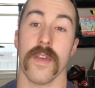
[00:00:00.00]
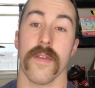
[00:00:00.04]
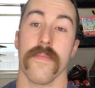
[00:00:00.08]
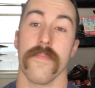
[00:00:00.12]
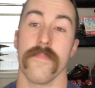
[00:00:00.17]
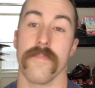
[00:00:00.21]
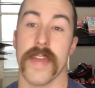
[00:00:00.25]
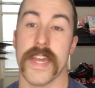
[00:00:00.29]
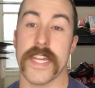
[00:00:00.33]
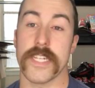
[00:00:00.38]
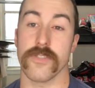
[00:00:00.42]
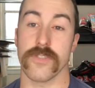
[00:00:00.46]

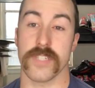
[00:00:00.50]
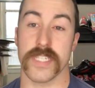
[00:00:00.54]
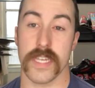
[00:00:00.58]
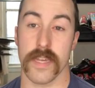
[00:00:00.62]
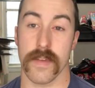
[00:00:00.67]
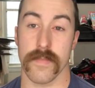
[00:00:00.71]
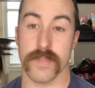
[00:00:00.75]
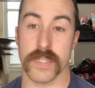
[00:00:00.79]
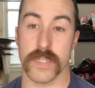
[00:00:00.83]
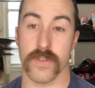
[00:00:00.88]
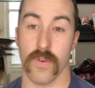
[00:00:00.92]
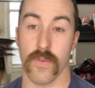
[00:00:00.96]
major
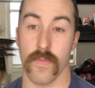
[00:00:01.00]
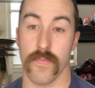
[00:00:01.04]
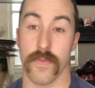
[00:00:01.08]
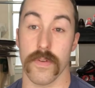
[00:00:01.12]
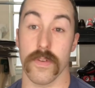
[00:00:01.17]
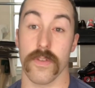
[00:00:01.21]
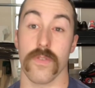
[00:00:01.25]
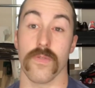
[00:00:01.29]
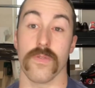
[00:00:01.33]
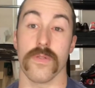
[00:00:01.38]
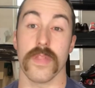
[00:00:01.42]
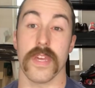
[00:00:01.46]
tips that will
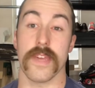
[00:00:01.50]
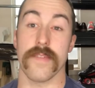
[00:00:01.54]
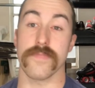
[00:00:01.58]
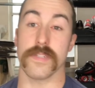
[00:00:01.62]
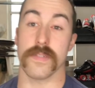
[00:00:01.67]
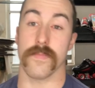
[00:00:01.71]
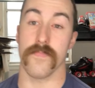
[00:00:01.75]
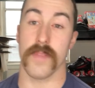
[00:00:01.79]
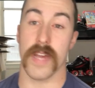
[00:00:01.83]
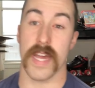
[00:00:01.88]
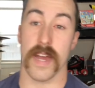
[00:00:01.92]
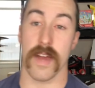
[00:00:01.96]
put you leaps
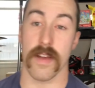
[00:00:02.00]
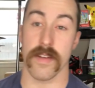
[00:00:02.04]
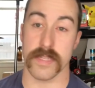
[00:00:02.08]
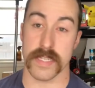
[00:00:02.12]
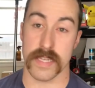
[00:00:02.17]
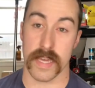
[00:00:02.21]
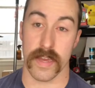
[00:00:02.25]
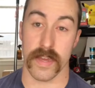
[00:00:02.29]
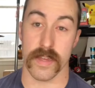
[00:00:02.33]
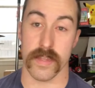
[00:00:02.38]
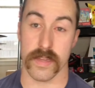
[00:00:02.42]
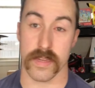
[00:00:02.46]
and bounds
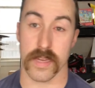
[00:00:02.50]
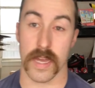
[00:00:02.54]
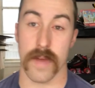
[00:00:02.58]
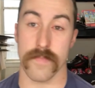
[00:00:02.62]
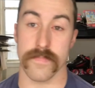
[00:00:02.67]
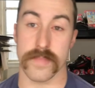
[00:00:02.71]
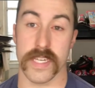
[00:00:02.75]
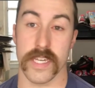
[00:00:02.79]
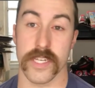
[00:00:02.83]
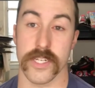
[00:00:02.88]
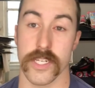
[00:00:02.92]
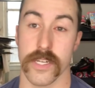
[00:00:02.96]
ahead of the
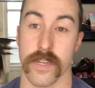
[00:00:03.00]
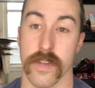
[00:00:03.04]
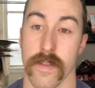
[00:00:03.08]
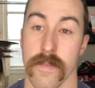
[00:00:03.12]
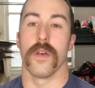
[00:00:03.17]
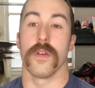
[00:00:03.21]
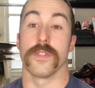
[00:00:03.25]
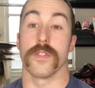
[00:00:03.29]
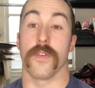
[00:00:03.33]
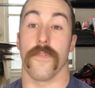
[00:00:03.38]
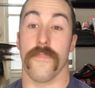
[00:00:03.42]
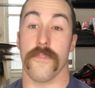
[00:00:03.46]
competition.
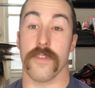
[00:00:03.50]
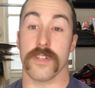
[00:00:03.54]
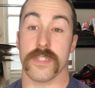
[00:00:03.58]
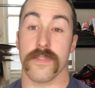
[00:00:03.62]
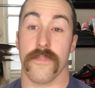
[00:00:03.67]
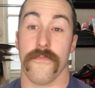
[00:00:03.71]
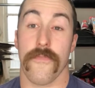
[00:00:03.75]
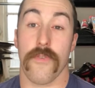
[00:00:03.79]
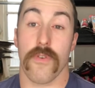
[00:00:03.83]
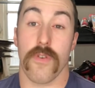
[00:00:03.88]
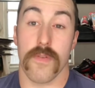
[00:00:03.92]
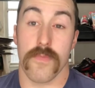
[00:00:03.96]
So first
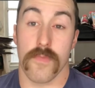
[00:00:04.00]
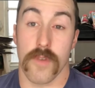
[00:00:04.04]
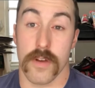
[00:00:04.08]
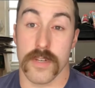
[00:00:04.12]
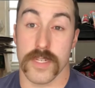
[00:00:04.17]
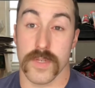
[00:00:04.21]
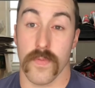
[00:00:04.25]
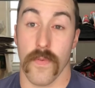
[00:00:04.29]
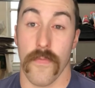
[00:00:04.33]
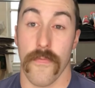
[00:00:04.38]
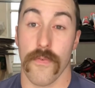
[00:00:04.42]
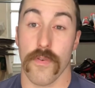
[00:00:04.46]
and
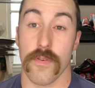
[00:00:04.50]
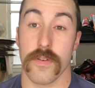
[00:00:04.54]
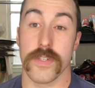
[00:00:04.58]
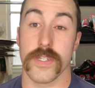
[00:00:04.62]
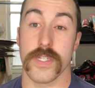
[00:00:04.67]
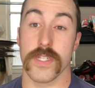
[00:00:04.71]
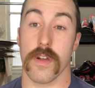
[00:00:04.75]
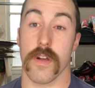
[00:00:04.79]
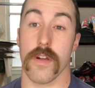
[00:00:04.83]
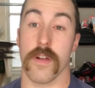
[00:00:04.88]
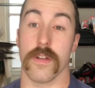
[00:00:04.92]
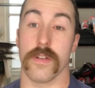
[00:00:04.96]
foremost, before you
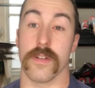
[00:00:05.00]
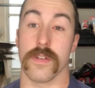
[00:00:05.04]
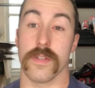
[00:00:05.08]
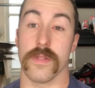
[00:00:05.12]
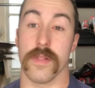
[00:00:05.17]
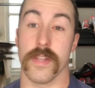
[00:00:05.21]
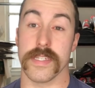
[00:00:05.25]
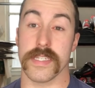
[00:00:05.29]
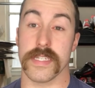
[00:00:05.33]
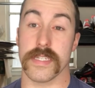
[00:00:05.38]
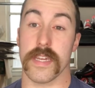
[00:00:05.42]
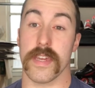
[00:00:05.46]
start
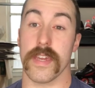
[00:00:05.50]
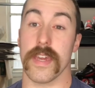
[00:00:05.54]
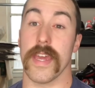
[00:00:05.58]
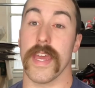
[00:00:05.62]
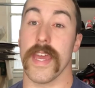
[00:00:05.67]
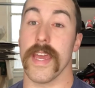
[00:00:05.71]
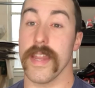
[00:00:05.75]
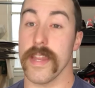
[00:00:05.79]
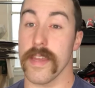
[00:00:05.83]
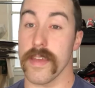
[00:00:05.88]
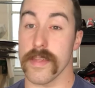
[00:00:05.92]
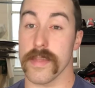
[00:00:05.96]
listing
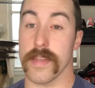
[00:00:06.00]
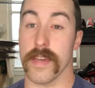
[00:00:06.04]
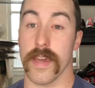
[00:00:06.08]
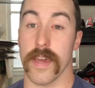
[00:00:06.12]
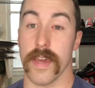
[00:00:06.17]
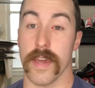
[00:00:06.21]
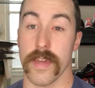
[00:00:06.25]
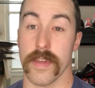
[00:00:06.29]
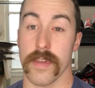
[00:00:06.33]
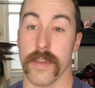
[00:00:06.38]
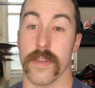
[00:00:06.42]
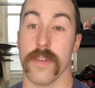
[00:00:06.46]

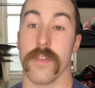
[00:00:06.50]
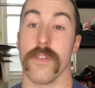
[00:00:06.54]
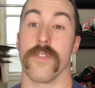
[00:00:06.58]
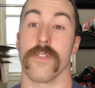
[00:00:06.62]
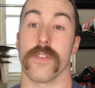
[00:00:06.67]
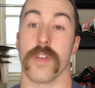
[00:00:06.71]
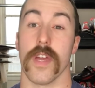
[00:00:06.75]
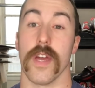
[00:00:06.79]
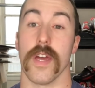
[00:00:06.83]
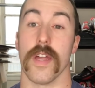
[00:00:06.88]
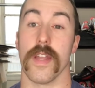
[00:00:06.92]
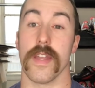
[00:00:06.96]
anything, you're
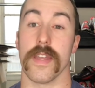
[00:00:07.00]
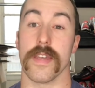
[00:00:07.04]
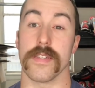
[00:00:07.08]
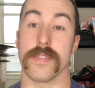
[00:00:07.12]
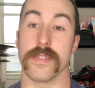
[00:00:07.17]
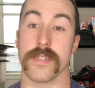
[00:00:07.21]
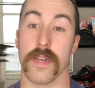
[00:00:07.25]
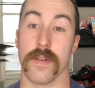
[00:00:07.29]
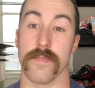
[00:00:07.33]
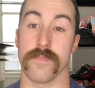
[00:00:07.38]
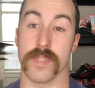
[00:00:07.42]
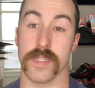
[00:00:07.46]
going to need
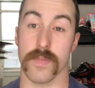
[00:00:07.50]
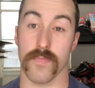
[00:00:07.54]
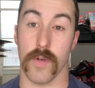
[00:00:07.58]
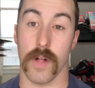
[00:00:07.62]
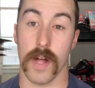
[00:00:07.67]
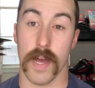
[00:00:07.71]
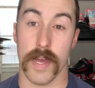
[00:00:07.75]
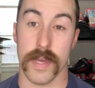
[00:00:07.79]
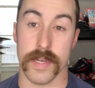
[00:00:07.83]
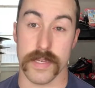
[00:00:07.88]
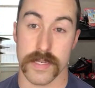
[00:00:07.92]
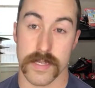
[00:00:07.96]
some
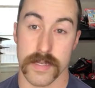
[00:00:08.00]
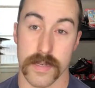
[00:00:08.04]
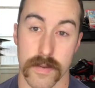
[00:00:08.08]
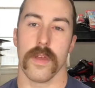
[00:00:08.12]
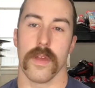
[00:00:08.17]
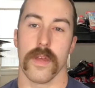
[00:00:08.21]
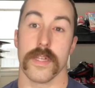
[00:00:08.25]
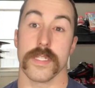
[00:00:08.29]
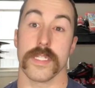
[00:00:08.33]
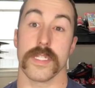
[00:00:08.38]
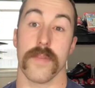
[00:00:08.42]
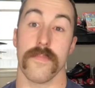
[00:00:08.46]
supplies.
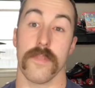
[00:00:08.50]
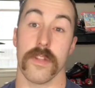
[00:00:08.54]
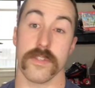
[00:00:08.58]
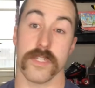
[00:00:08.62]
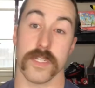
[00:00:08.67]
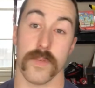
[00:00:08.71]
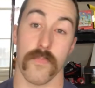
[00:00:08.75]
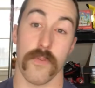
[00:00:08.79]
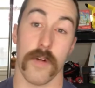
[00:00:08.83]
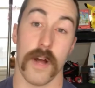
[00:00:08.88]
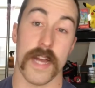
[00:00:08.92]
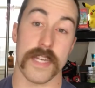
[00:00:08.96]
And some of those
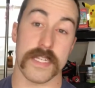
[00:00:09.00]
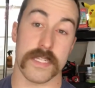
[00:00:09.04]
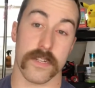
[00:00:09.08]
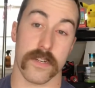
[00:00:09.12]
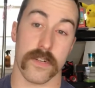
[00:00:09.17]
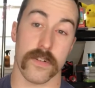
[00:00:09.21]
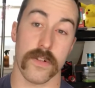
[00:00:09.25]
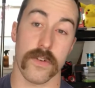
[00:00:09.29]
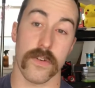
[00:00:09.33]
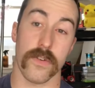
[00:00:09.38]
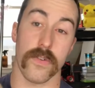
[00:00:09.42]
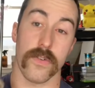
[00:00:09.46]
supplies
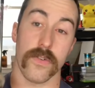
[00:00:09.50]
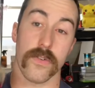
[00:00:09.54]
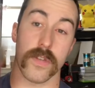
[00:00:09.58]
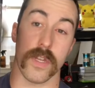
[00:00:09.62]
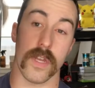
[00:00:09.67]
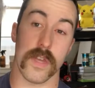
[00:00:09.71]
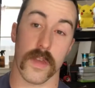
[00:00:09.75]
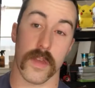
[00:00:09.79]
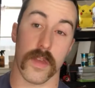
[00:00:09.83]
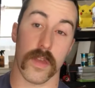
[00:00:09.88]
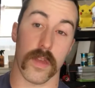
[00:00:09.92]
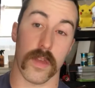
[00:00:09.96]

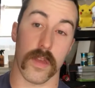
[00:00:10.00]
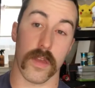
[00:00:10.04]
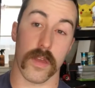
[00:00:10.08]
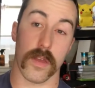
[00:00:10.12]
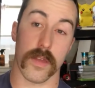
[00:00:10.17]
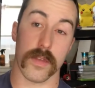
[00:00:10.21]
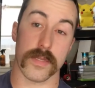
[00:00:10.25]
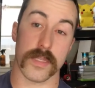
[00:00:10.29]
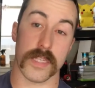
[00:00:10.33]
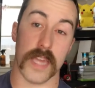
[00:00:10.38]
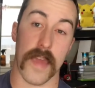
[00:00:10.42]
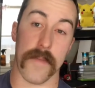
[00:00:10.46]
include
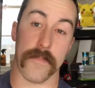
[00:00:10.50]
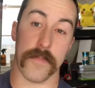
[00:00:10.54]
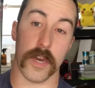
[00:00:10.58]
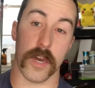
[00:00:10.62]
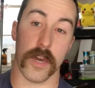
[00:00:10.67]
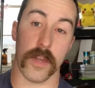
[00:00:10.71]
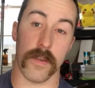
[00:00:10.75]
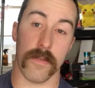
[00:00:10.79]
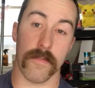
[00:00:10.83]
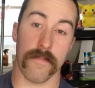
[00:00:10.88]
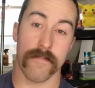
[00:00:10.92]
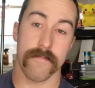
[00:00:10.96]
tape
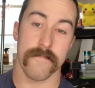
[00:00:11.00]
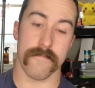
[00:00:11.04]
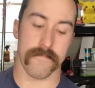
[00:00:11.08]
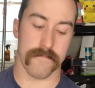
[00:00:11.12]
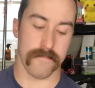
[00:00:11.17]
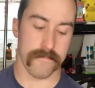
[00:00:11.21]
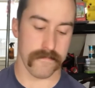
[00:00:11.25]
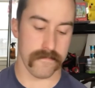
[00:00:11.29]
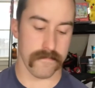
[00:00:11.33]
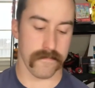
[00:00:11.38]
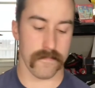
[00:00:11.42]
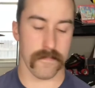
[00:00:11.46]
gun,
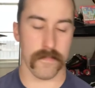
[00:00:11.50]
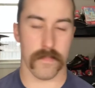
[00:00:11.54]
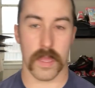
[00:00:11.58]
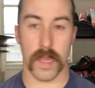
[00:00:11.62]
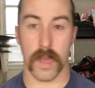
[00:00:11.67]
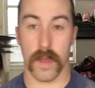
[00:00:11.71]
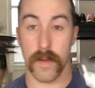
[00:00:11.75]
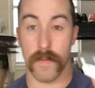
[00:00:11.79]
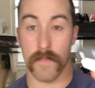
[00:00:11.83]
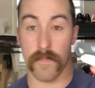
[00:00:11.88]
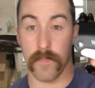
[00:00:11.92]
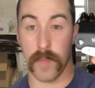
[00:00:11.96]

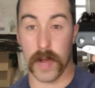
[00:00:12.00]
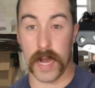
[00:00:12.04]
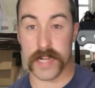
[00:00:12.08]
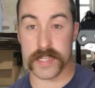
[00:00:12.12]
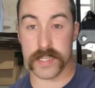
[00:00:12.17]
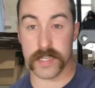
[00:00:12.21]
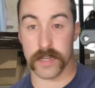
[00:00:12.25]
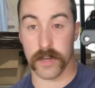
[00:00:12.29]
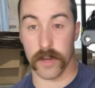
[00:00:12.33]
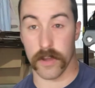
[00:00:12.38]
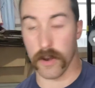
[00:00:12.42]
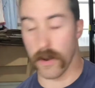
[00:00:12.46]

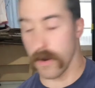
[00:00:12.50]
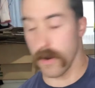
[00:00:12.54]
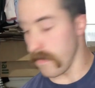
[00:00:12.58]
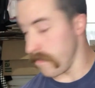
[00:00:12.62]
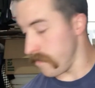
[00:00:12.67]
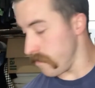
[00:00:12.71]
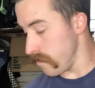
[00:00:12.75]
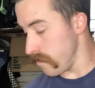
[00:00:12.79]
box cutter,